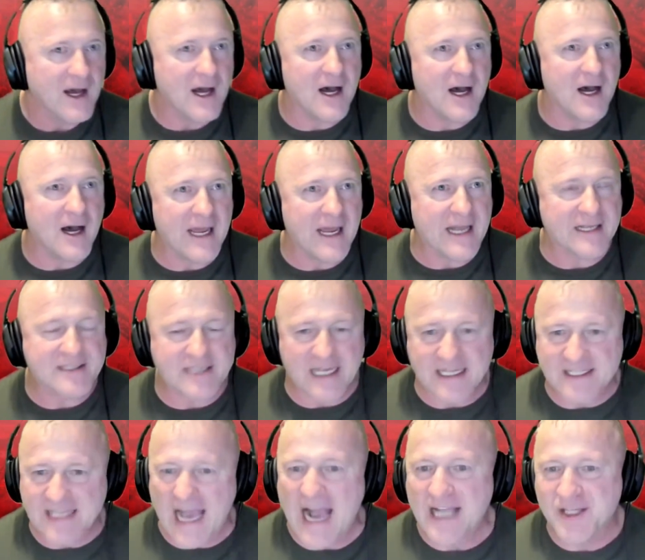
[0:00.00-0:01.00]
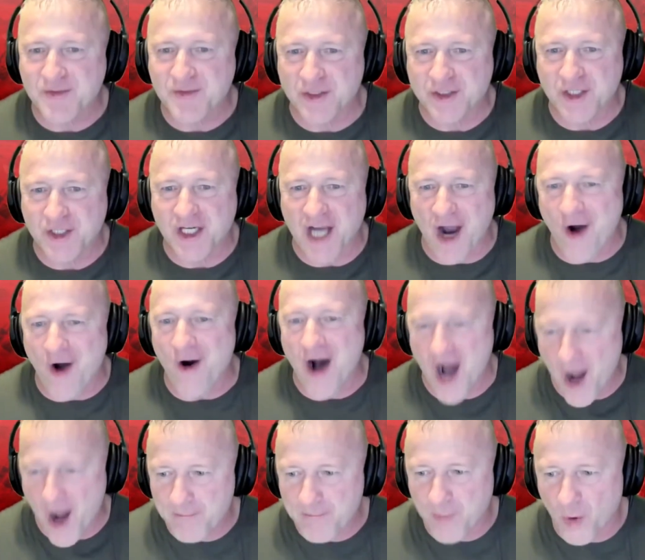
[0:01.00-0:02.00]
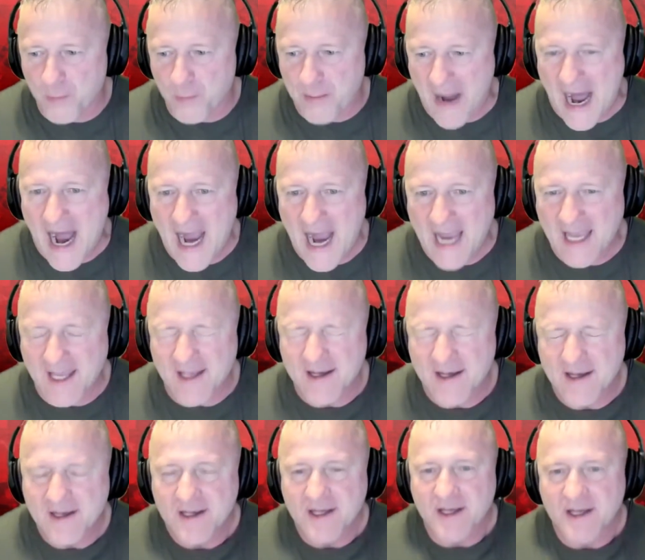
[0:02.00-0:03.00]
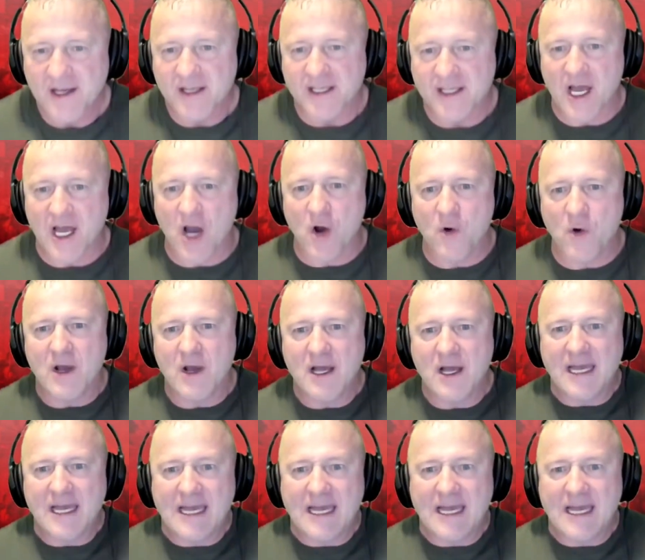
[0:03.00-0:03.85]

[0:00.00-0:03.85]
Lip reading: that's what you call humble pie. You know,